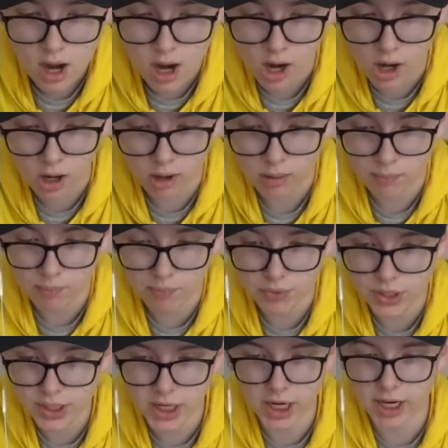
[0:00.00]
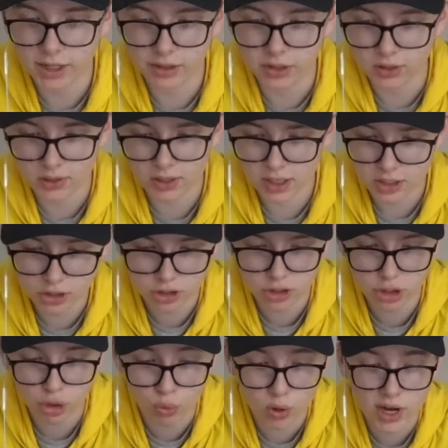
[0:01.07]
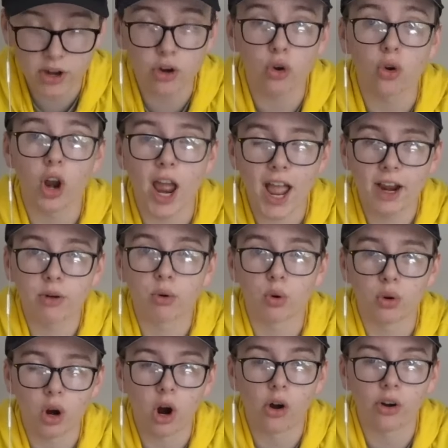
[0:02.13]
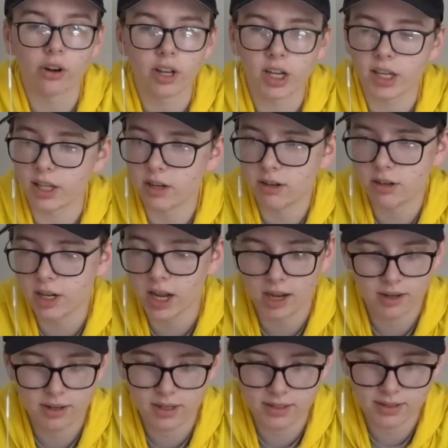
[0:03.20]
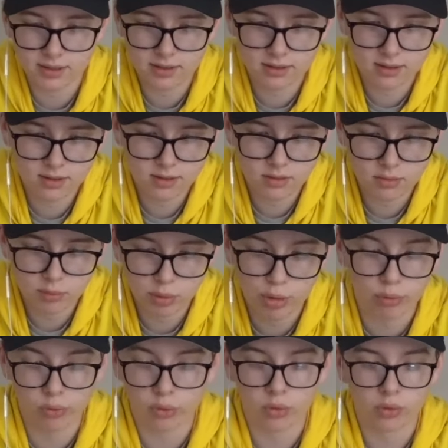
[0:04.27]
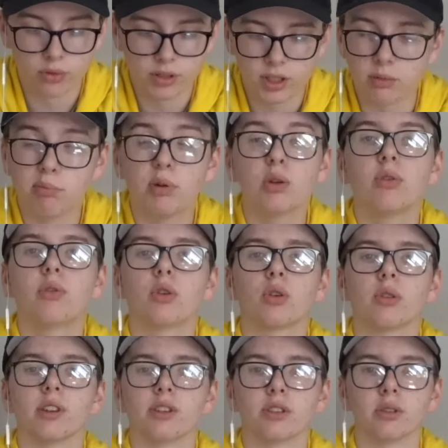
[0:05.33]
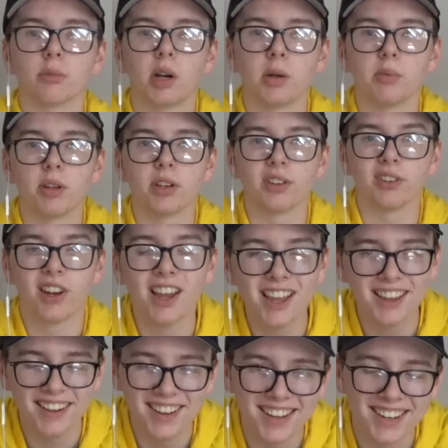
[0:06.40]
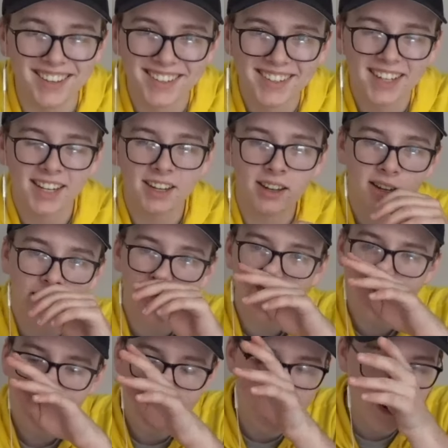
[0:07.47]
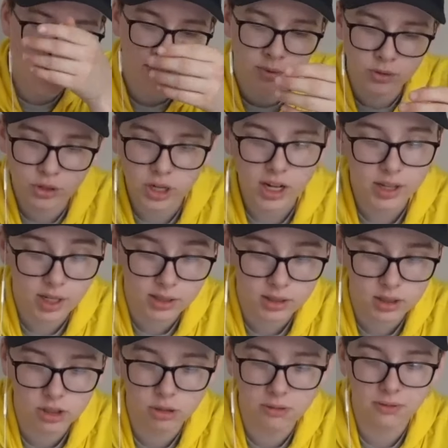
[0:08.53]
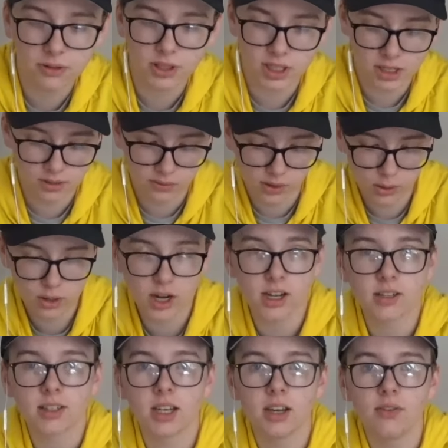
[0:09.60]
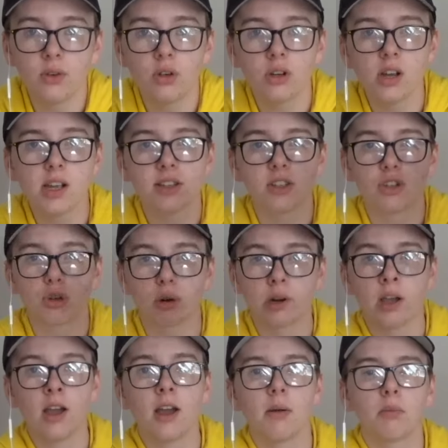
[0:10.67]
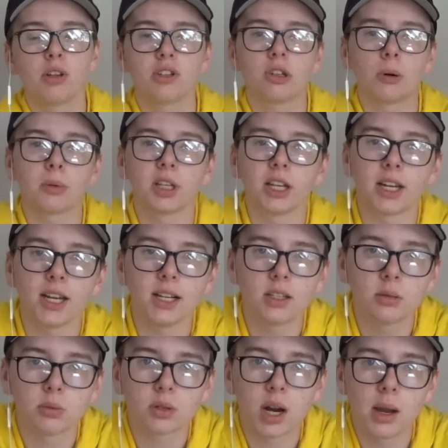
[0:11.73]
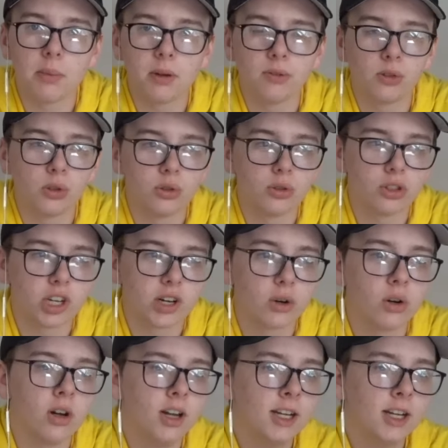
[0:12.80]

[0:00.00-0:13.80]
Yeah, I think it's just a great aggro card, and yeah, it's beautiful. It's a beautiful creature in my opinion. So yeah, that's gonna do it for today's video, guys. If you guys enjoyed, please drop a like and subscribe if you're new to the channel.